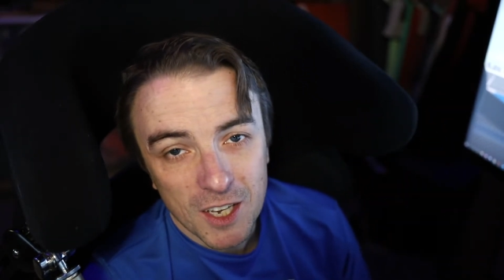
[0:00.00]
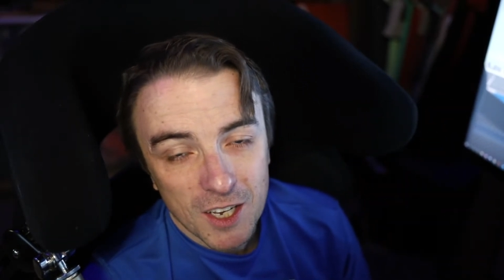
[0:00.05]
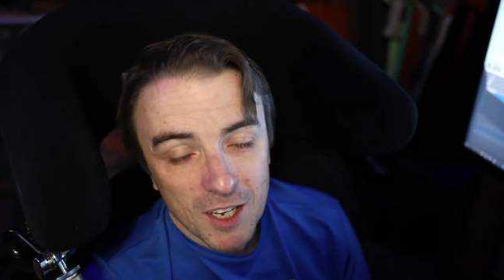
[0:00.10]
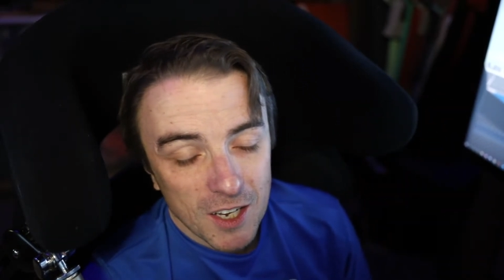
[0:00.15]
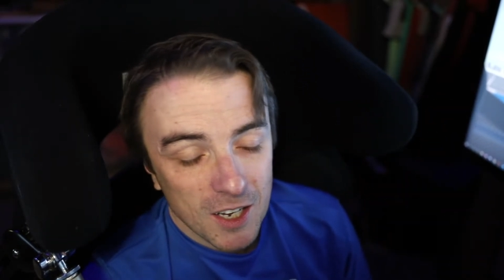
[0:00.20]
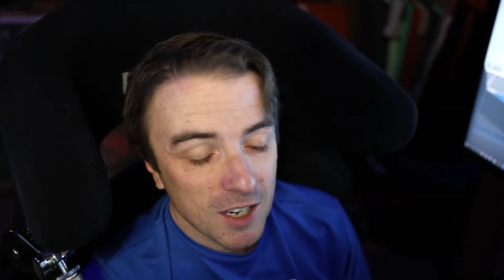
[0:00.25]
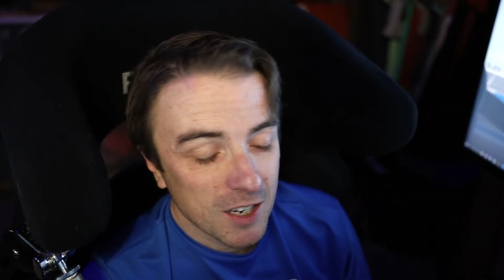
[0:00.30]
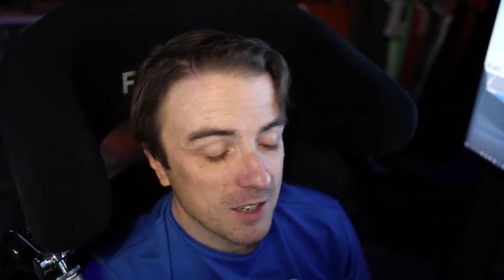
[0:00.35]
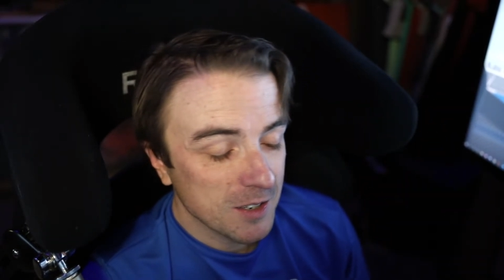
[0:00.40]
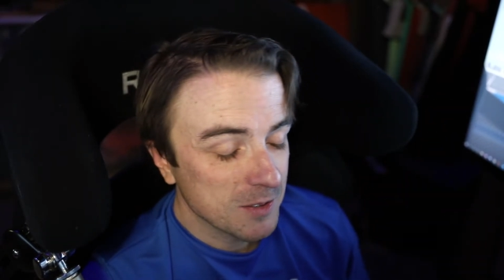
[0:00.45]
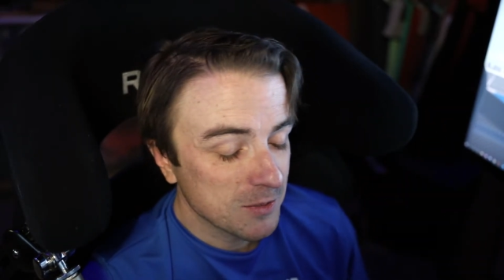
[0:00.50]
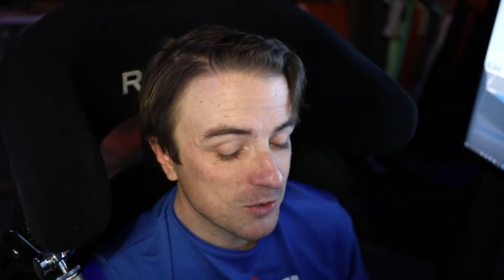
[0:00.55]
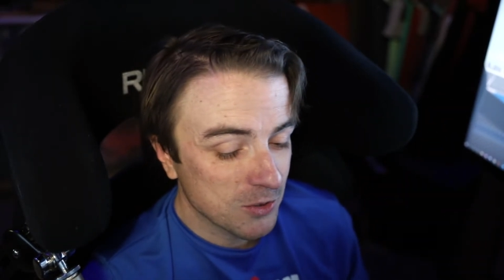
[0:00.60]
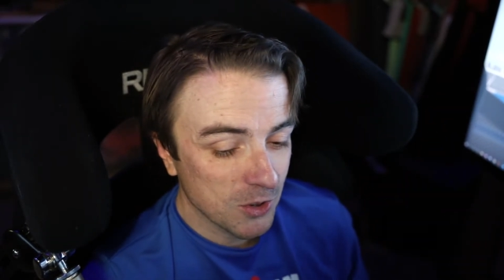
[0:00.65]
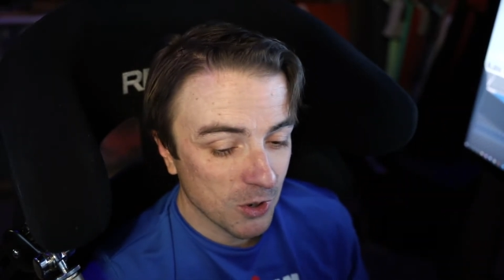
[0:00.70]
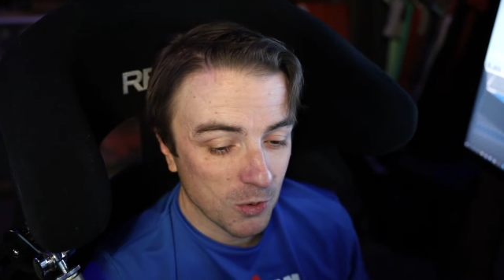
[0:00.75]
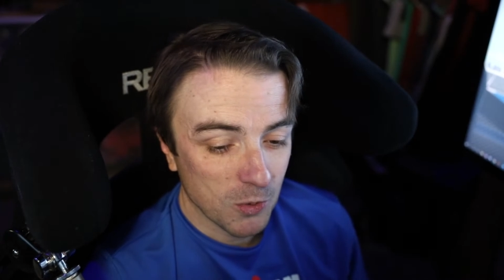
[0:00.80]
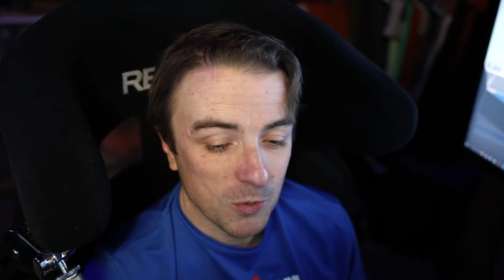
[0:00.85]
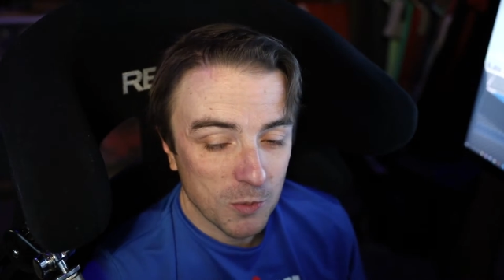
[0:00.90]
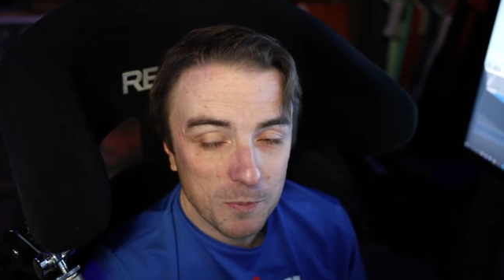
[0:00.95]
Uh,
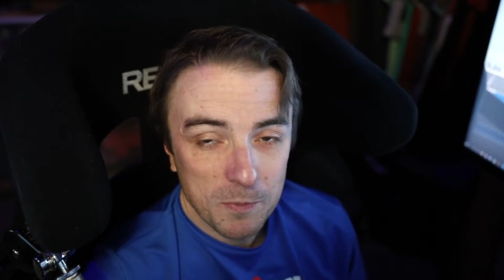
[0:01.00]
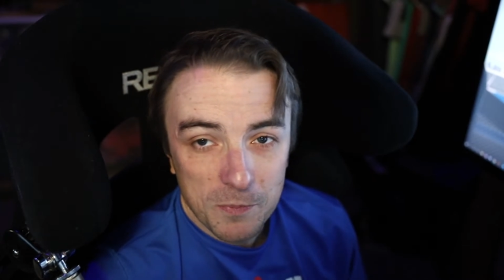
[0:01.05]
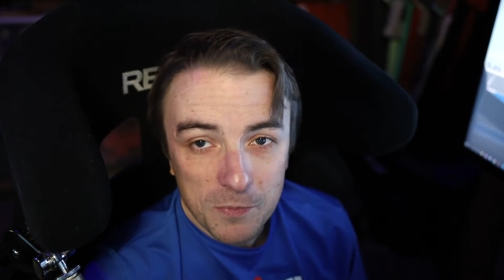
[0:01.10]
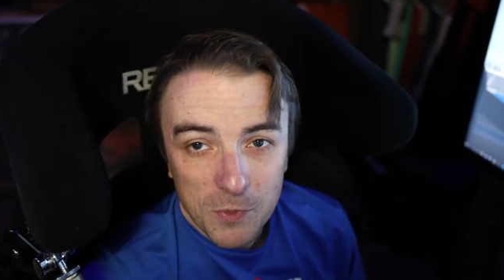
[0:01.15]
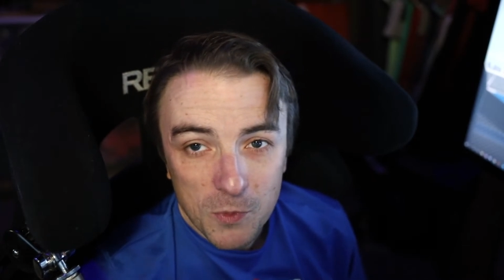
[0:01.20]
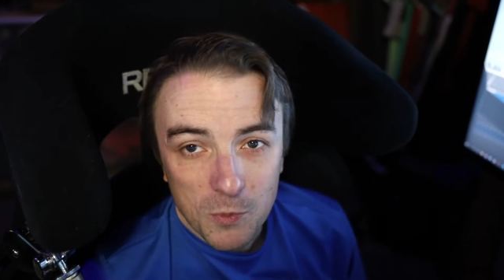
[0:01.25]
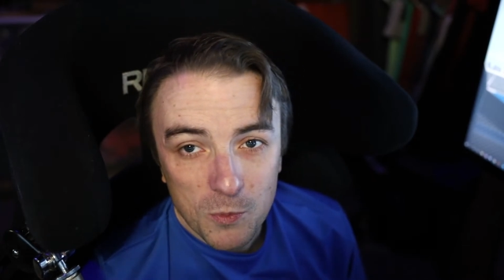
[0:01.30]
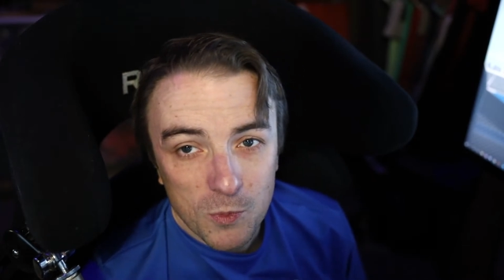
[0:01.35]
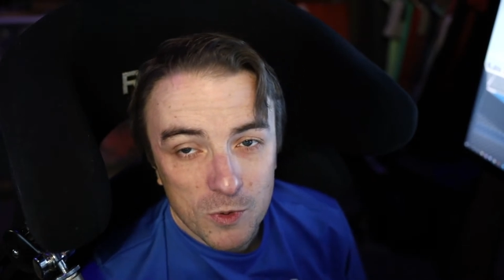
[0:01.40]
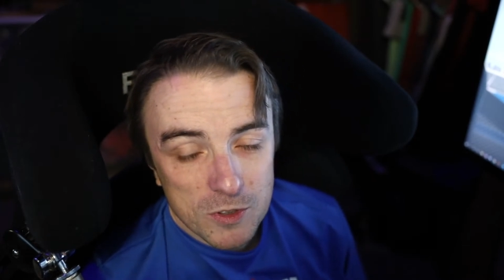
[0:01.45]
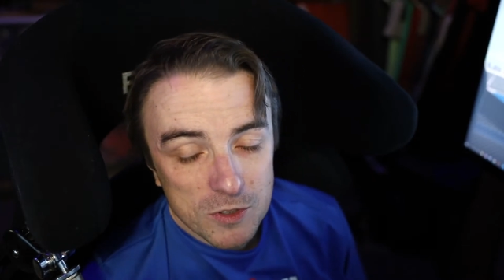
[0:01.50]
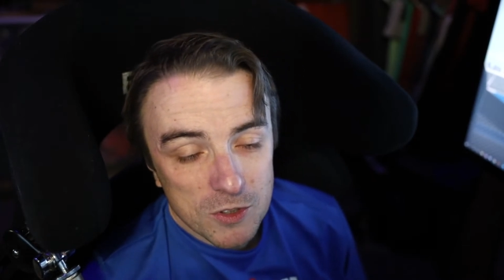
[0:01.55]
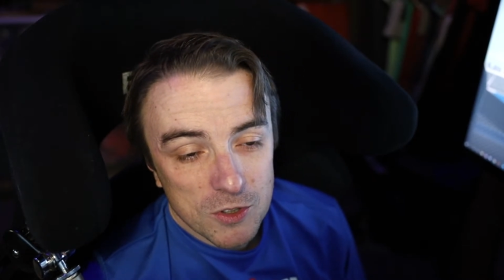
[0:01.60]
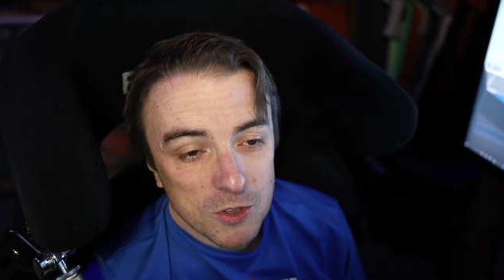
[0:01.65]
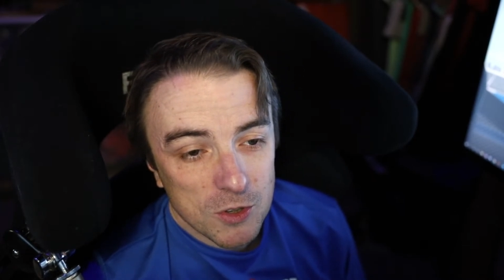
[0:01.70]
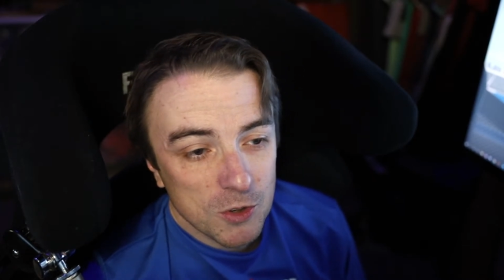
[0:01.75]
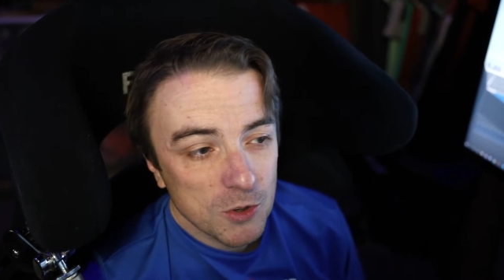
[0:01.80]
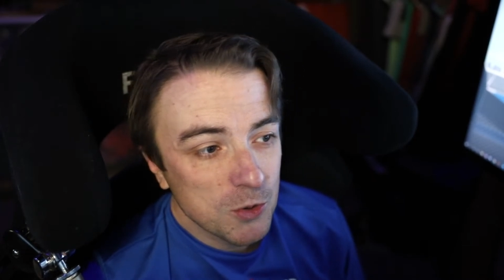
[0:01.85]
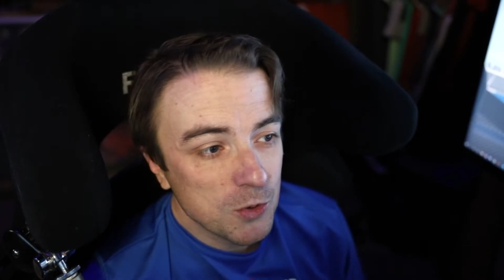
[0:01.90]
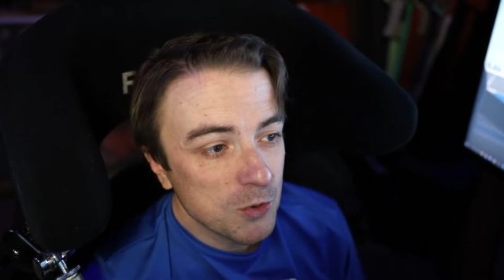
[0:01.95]
so once
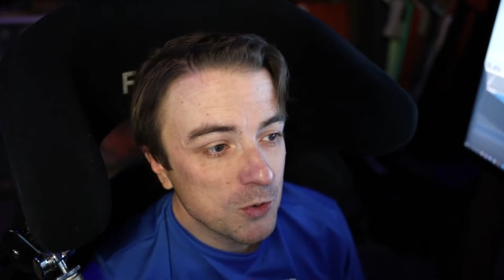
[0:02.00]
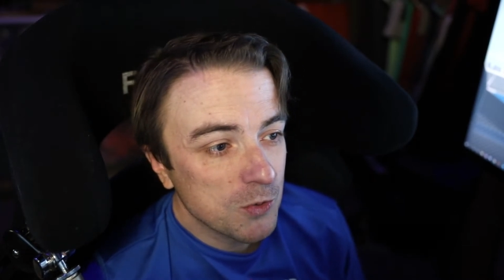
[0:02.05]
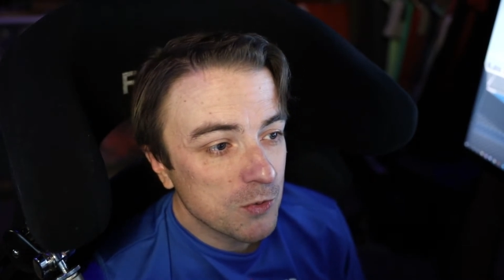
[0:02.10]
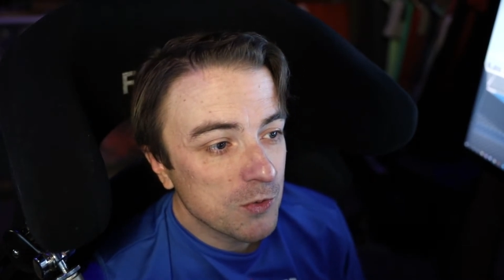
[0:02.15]
you've